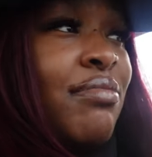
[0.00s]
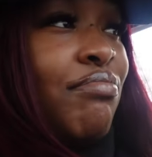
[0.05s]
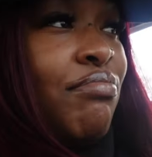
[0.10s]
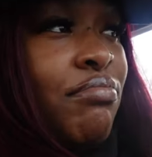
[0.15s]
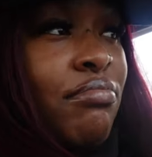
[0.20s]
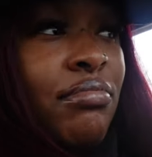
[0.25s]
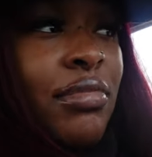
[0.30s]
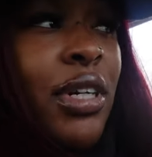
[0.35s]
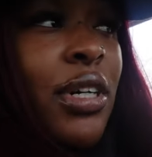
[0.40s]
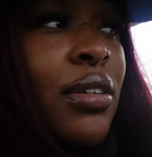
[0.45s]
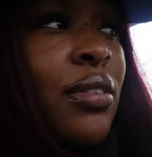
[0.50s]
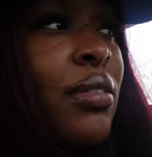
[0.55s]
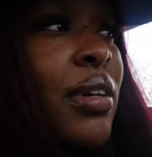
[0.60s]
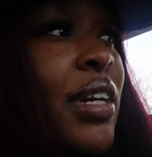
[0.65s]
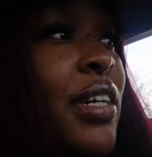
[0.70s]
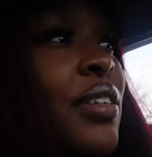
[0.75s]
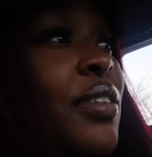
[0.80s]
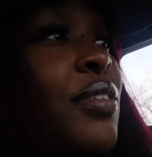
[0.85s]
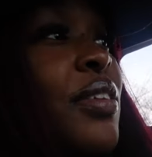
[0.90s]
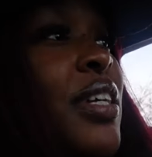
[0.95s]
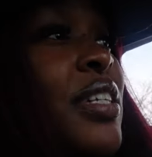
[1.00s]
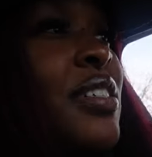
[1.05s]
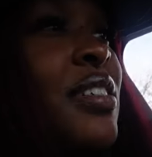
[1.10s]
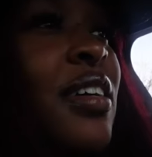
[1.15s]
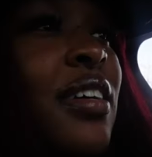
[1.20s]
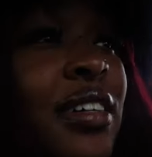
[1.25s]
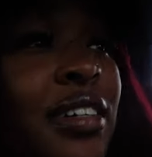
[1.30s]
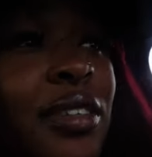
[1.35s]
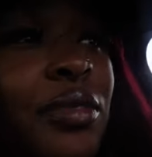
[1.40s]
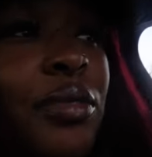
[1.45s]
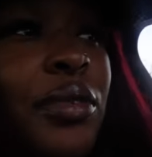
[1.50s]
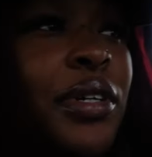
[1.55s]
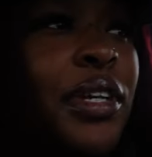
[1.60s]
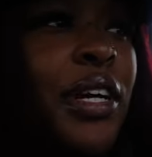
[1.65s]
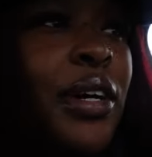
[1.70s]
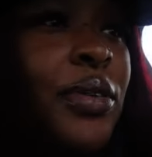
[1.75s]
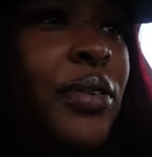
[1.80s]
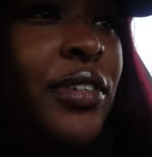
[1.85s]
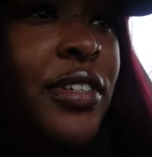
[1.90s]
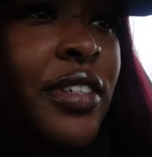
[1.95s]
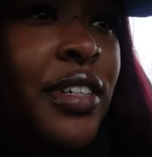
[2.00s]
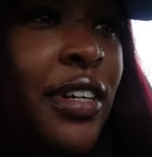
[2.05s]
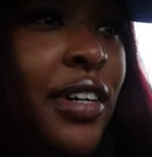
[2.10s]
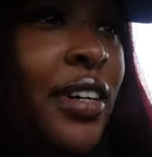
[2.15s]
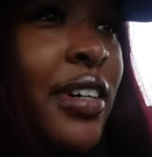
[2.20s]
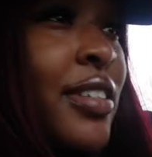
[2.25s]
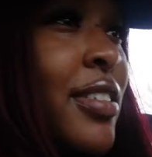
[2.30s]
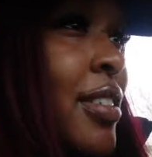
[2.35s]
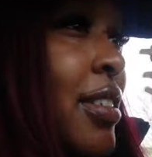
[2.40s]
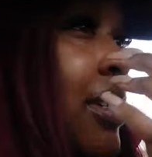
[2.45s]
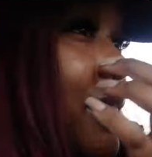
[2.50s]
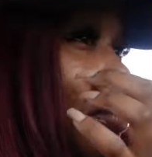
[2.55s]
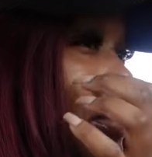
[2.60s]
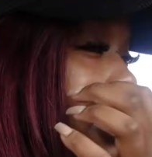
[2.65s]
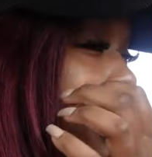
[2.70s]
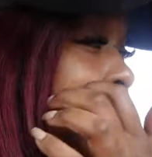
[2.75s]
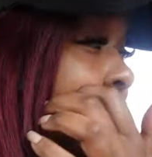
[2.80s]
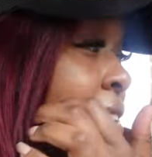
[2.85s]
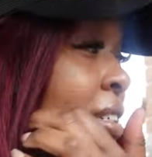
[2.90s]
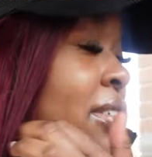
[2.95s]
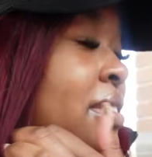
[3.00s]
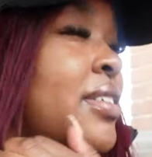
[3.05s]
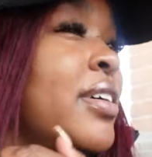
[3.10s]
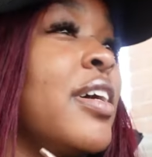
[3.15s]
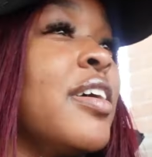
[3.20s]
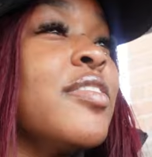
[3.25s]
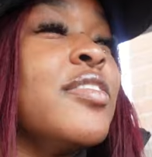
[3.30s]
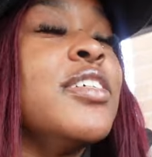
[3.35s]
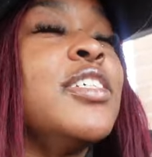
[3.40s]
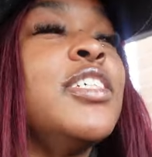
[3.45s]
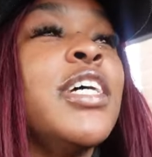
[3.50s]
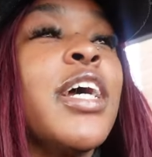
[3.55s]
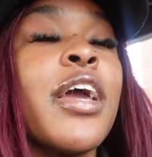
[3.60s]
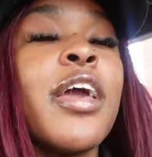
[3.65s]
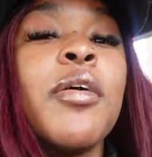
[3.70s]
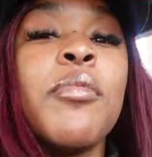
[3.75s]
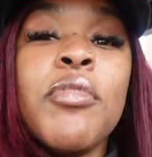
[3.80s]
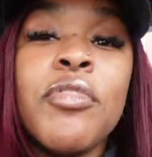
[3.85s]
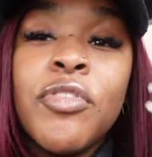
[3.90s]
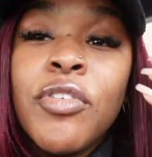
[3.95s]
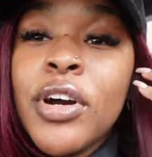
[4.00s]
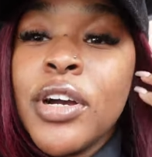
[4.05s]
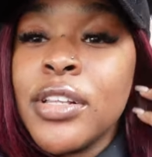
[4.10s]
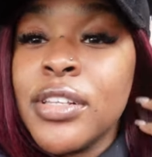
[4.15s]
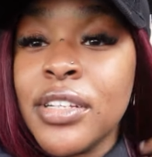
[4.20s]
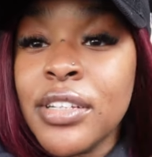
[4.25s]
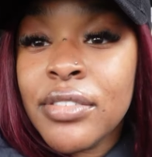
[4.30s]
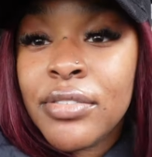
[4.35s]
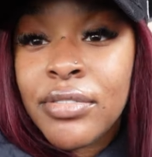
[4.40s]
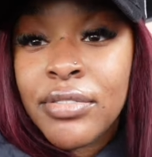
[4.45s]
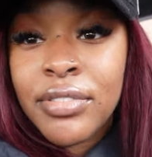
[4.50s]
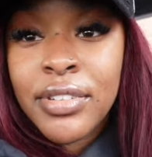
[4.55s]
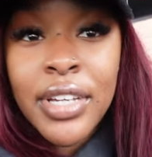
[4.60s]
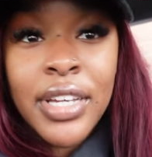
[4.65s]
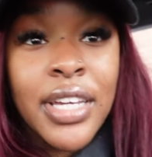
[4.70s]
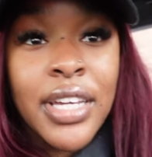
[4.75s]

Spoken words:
Bro, I know that's not gonna be what I ordered, 110%. So now I have to check it before I leave.